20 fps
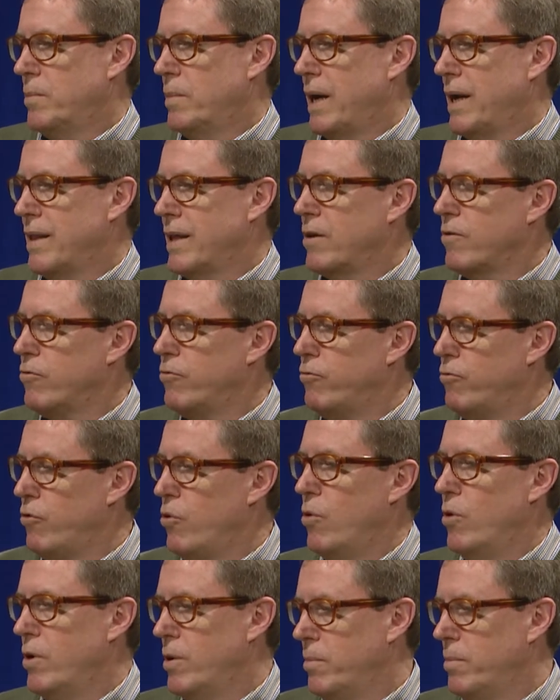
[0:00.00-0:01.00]
I think,
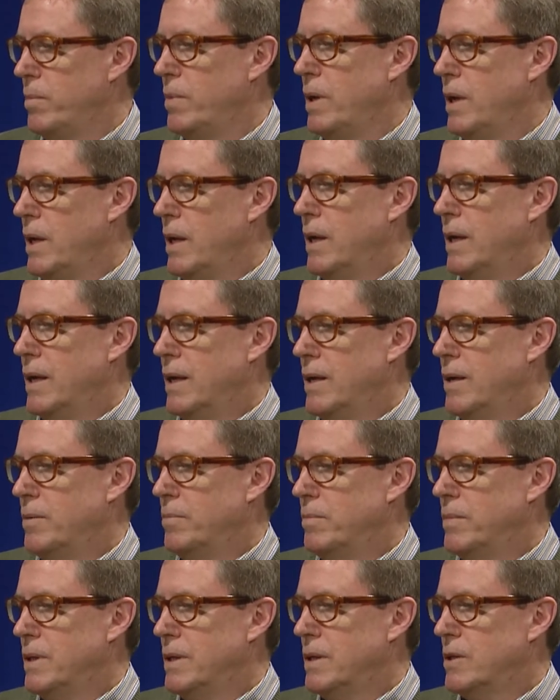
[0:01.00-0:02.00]
form
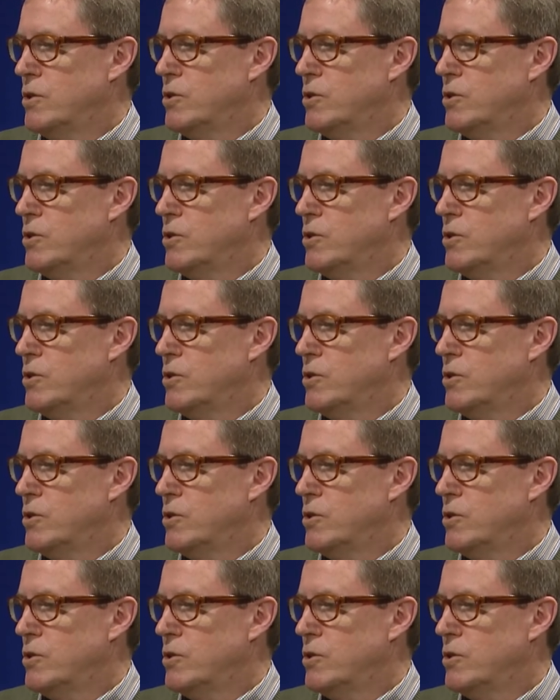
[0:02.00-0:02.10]
a